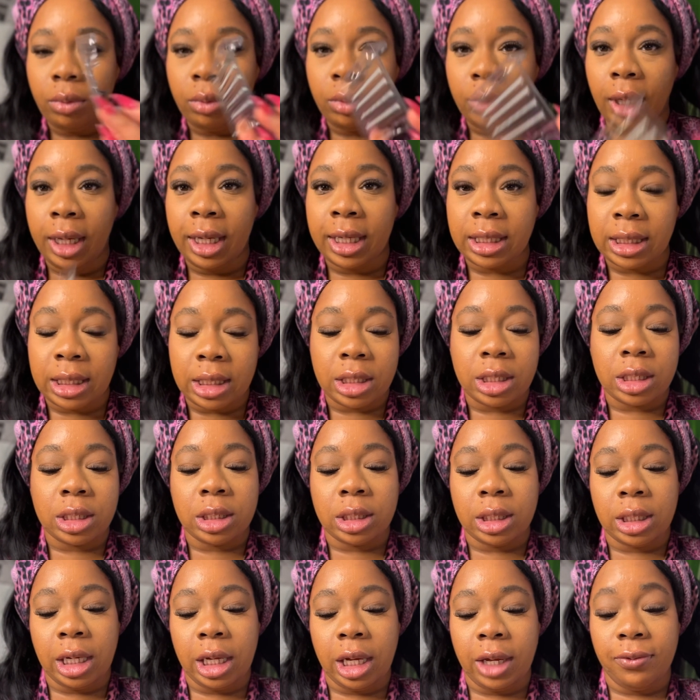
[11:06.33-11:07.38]
extensions
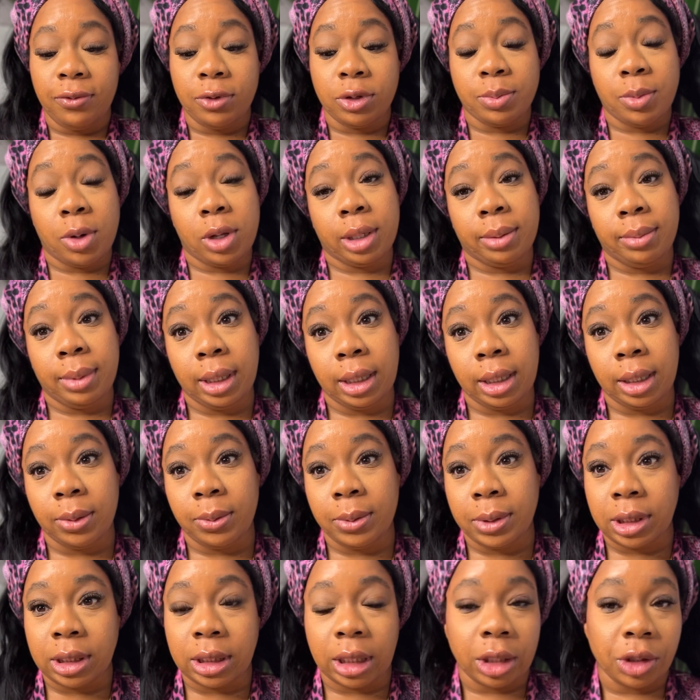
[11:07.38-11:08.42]
than they give you small and medium,
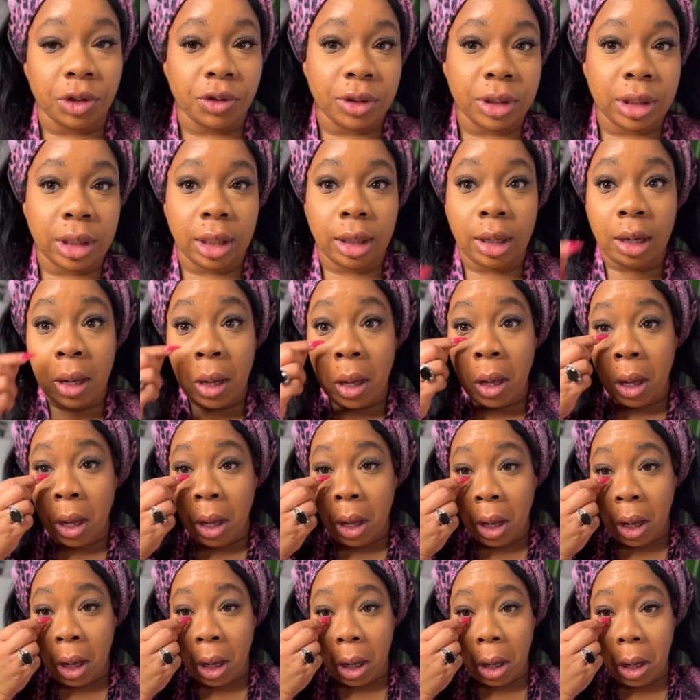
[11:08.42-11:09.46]
which is interesting.
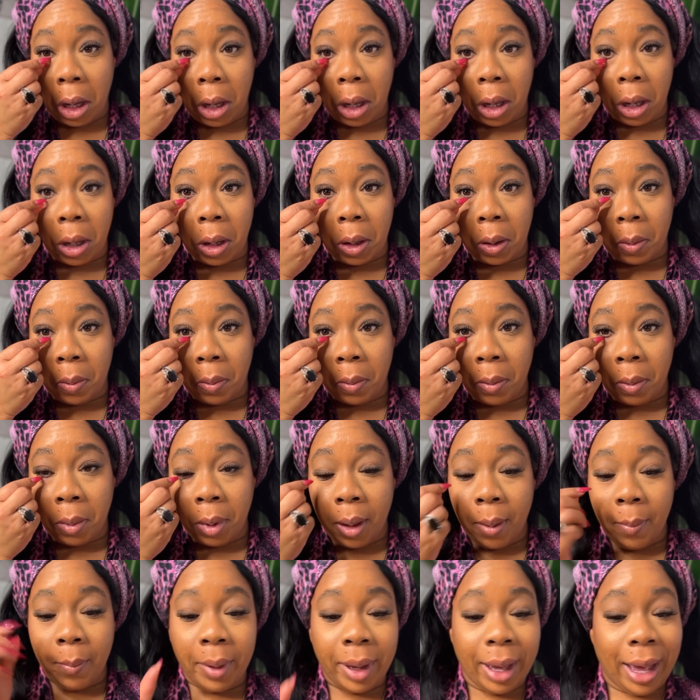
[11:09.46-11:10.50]

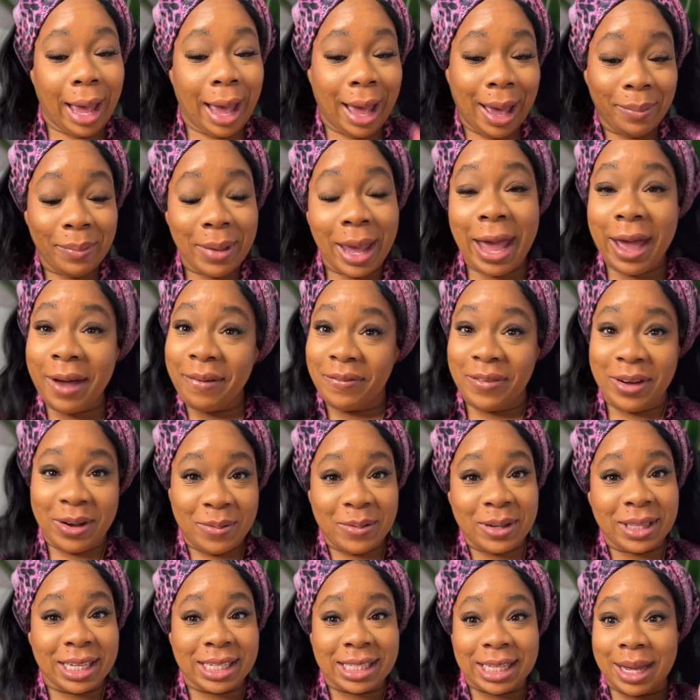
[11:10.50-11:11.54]
But I'm gonna have fun
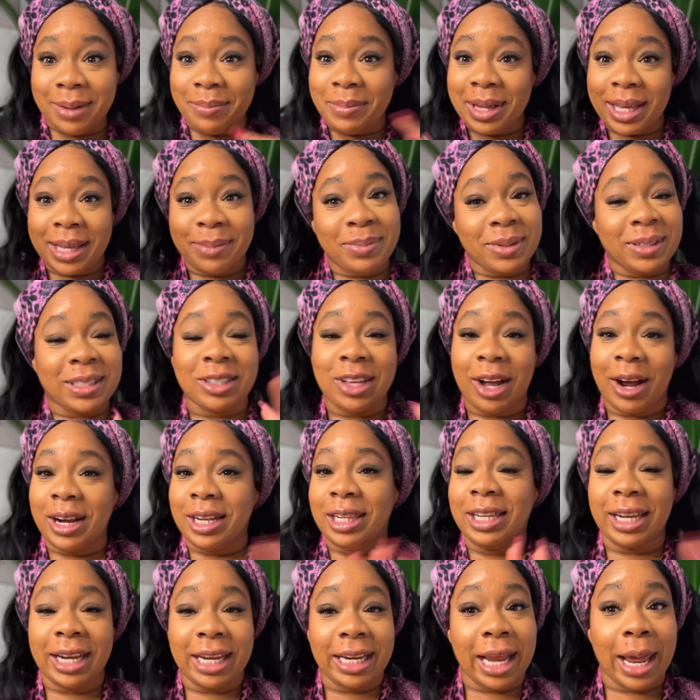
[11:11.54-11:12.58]
with this. I'm gonna start
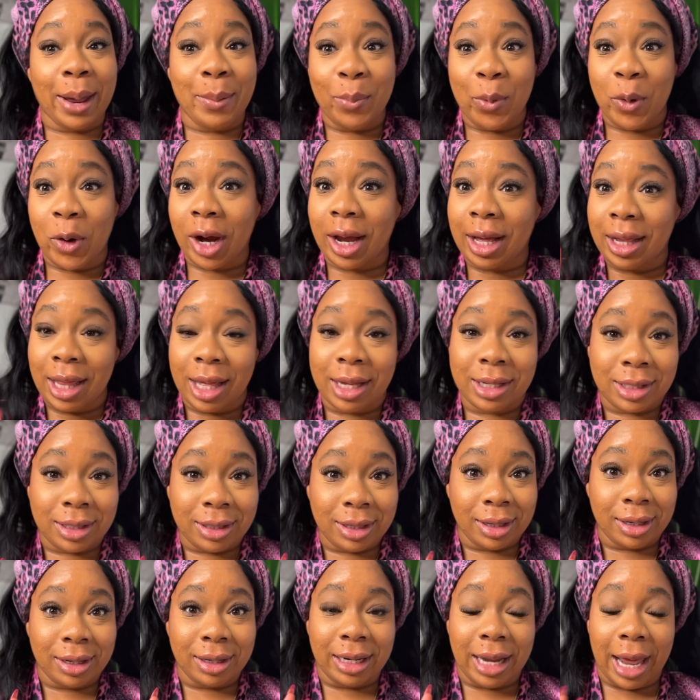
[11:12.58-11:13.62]
looking at more
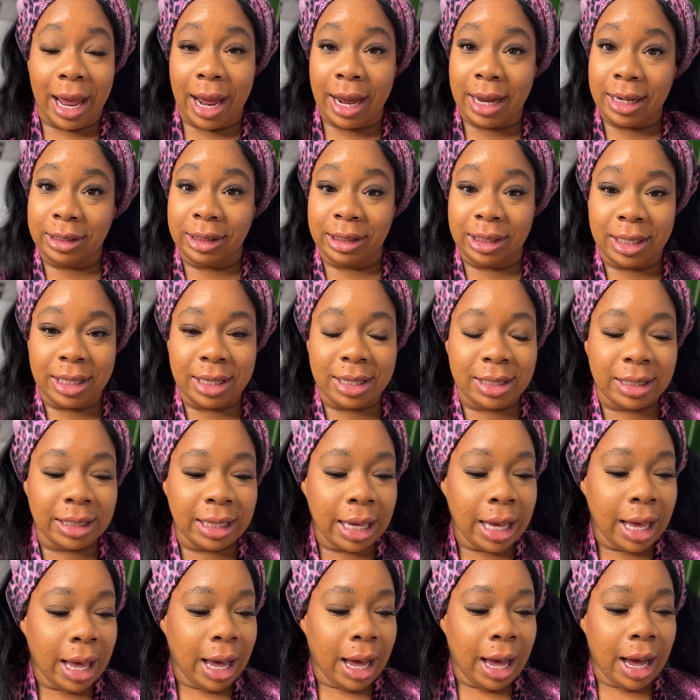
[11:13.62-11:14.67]
clustered lashes,
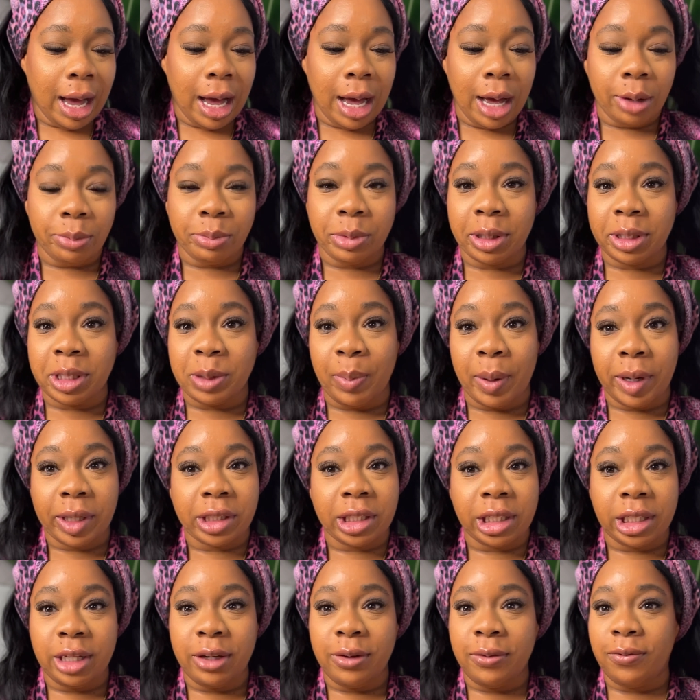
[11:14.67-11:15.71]

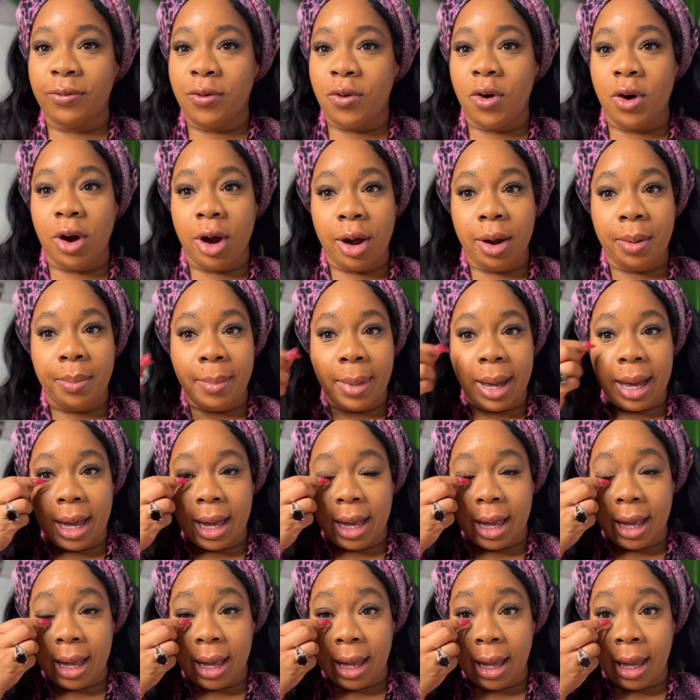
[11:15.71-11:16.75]
especially for
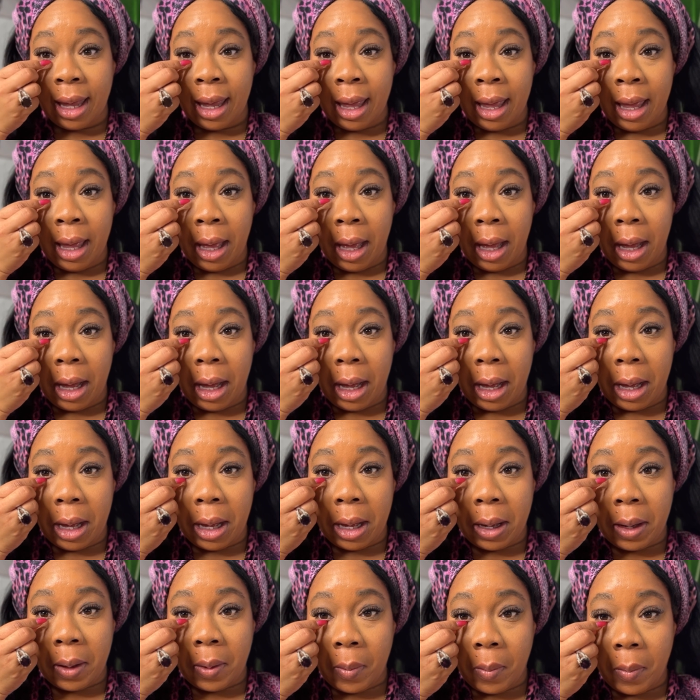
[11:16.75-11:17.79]
my,
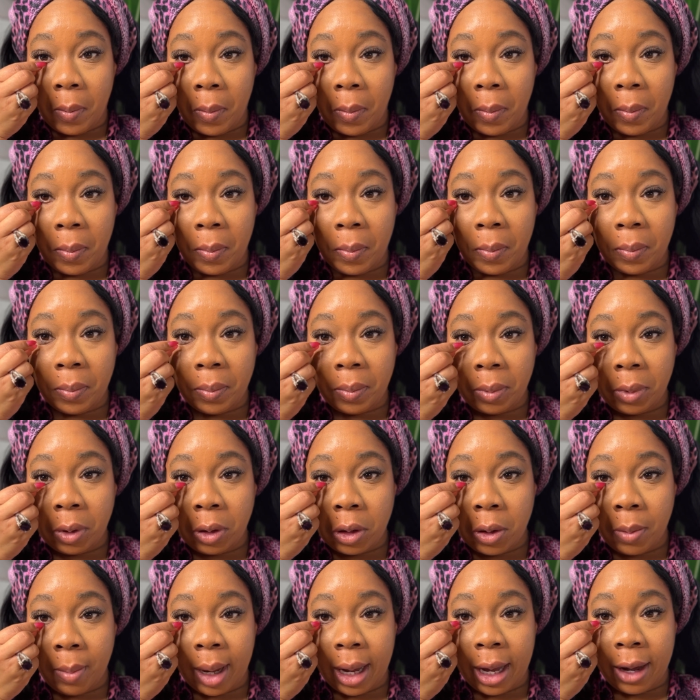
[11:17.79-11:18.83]

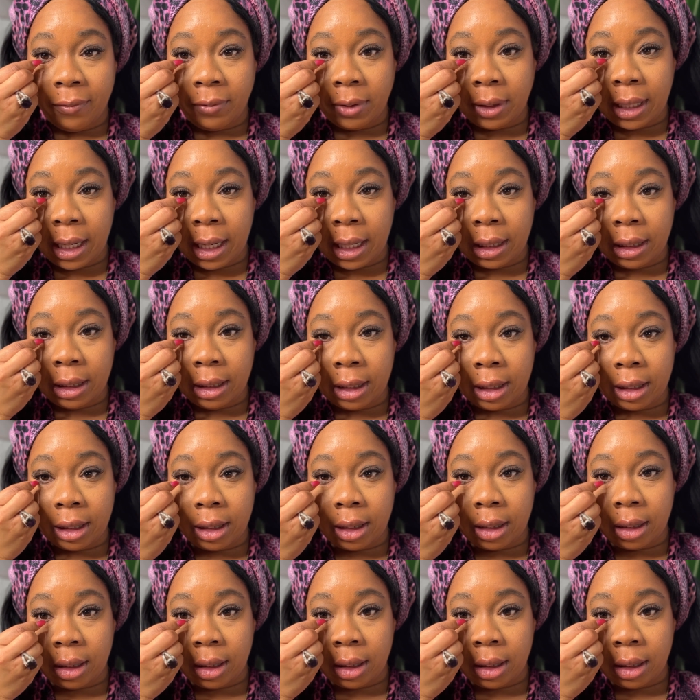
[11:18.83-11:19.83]
my everyday look.